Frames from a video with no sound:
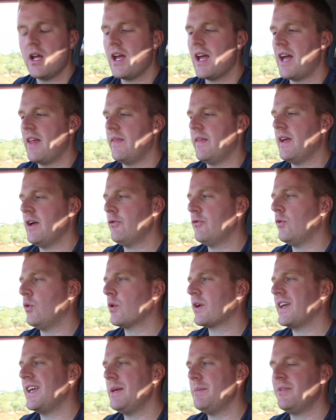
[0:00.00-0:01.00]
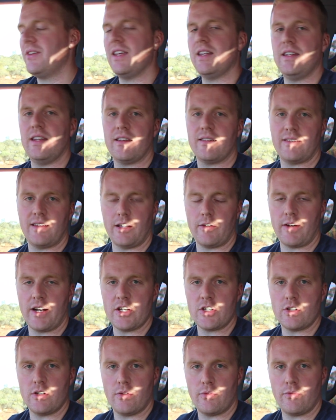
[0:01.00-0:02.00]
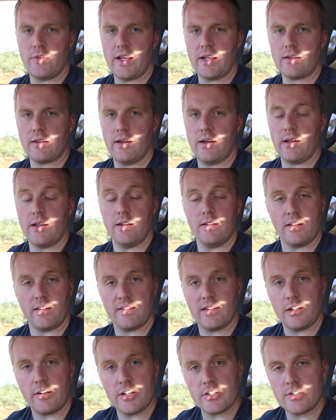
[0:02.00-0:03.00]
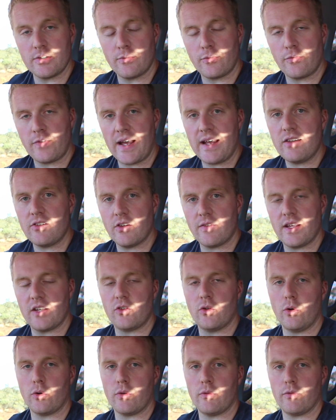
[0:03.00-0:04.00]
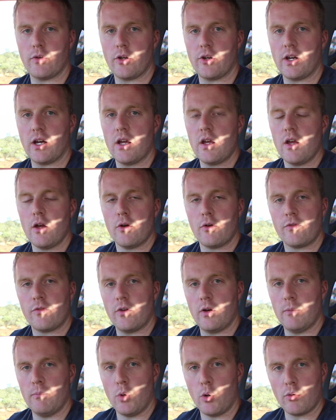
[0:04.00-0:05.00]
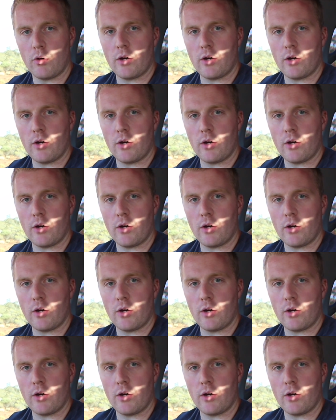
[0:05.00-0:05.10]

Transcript: and therefore keeps it in the acceleration effect, in the acceleration phase of that torque converter for more